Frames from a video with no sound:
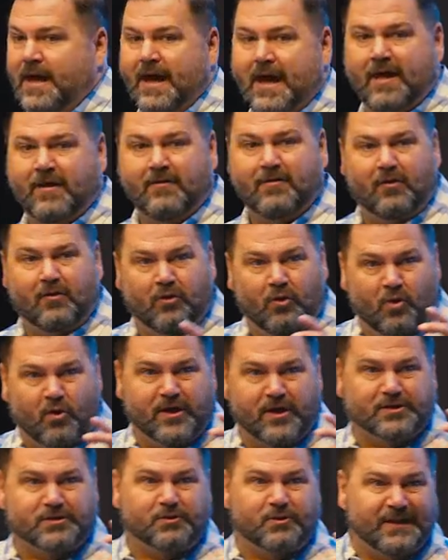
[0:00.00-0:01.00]
And the Lord
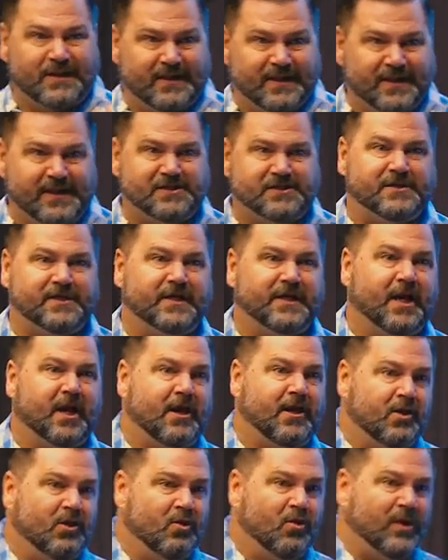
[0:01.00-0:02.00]
is releasing an
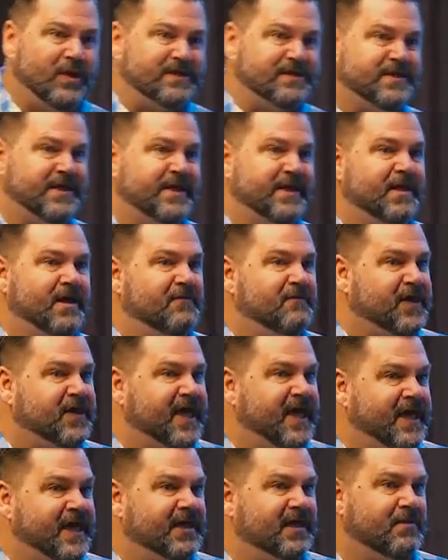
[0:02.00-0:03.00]
anointing of
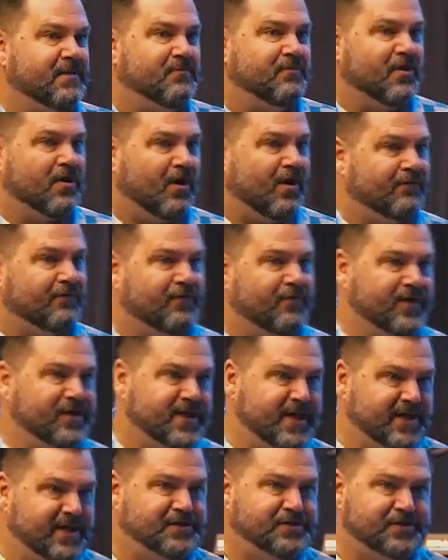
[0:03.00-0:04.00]
kingdom
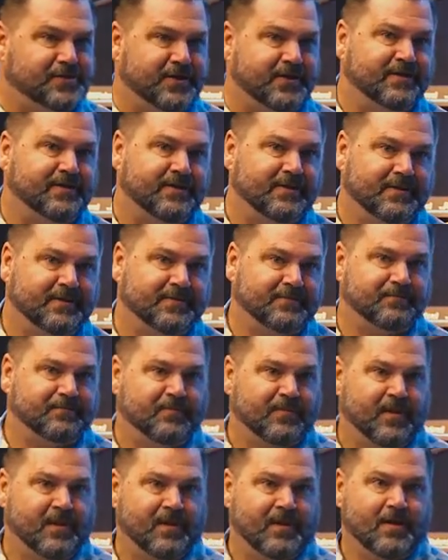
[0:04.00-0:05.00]
confrontation
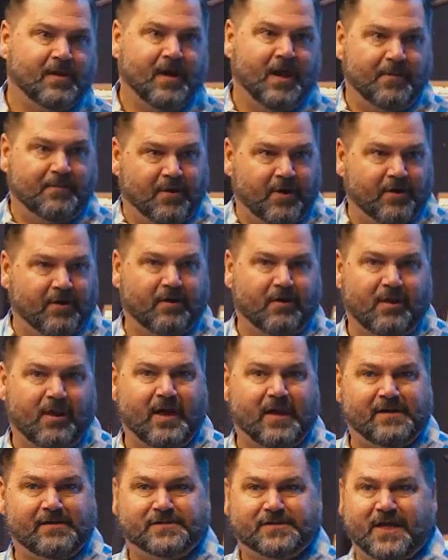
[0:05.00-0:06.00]
upon our
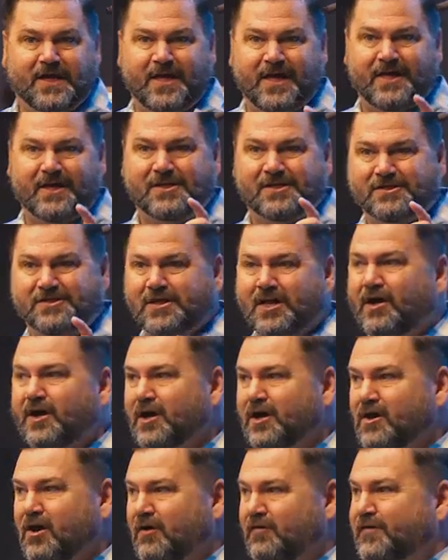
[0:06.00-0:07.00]
lives. It is not a
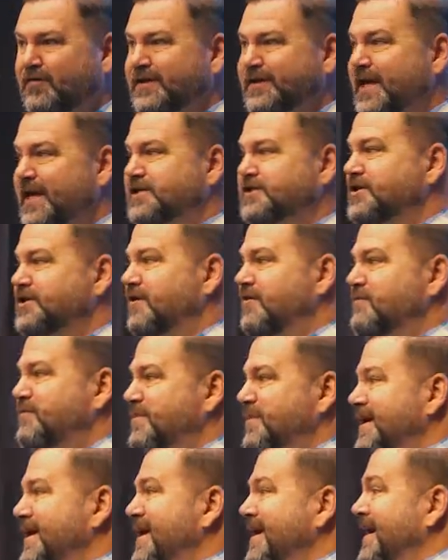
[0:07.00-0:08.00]
confrontation of
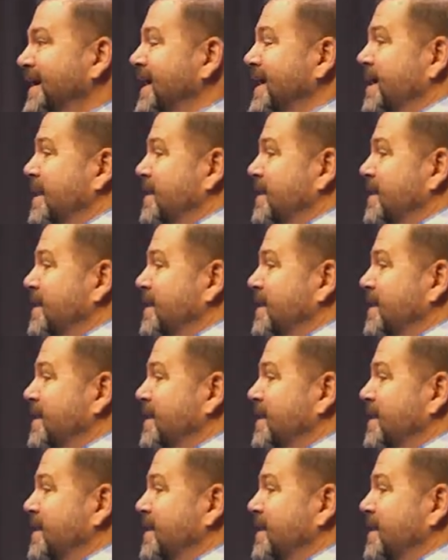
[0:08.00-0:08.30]
being